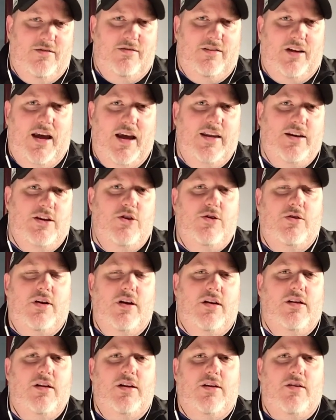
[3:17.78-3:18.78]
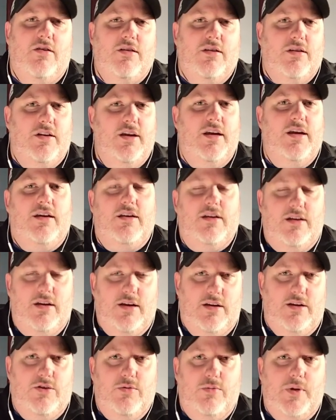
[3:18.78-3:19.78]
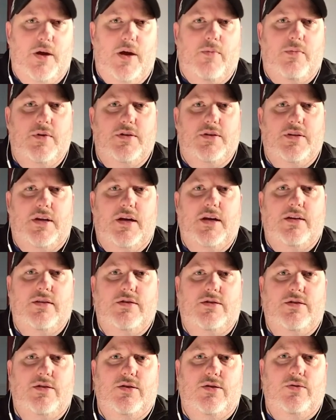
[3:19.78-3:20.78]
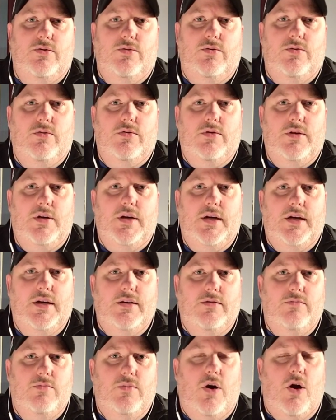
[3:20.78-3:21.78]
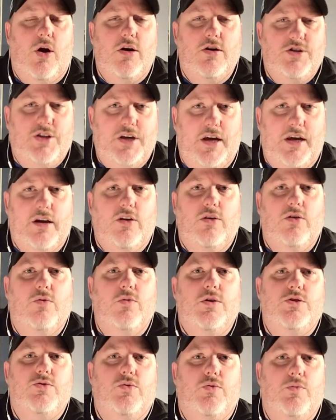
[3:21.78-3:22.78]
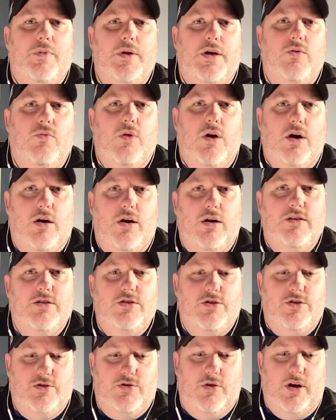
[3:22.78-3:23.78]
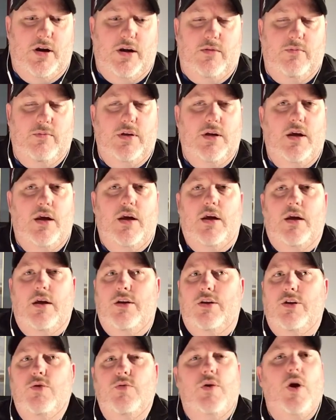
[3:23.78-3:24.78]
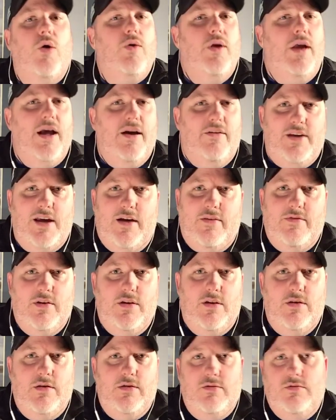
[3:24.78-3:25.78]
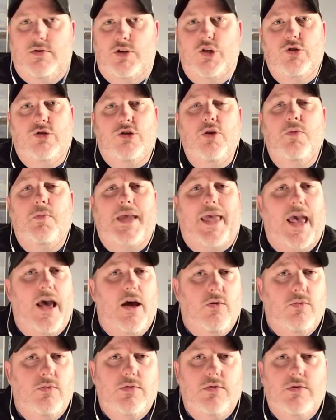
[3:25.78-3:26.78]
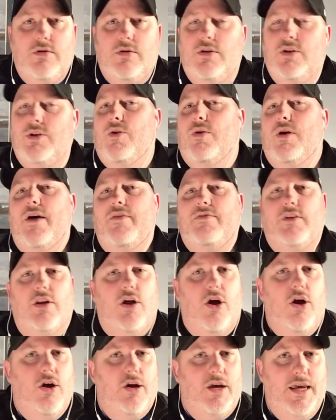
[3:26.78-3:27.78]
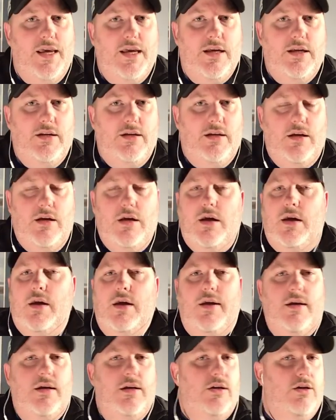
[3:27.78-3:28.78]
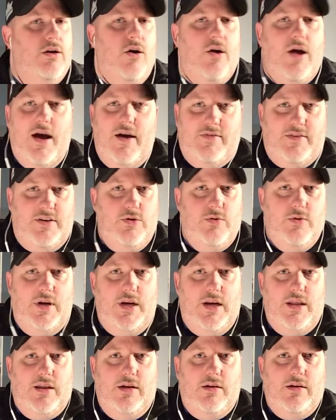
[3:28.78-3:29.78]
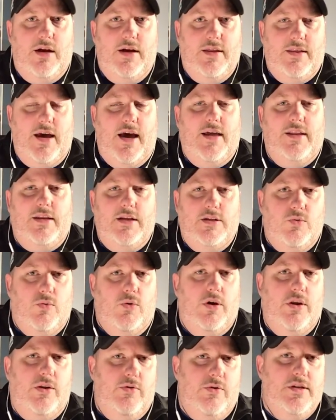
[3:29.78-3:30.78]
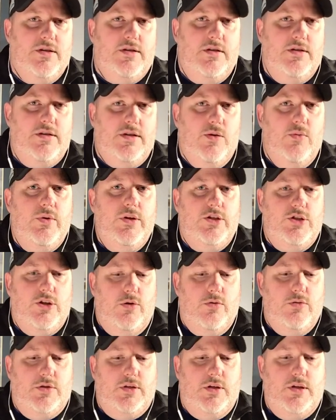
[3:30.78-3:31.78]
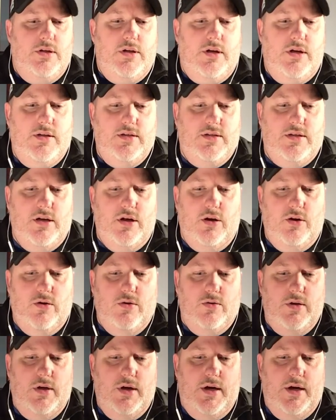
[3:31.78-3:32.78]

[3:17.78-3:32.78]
and you can click on the link and you'll be able to get to our channel, which will be where it's streamed. You don't have to have a YouTube account. You don't have to log in. You don't have to do anything like that. That's one of the reasons that we chose it. And so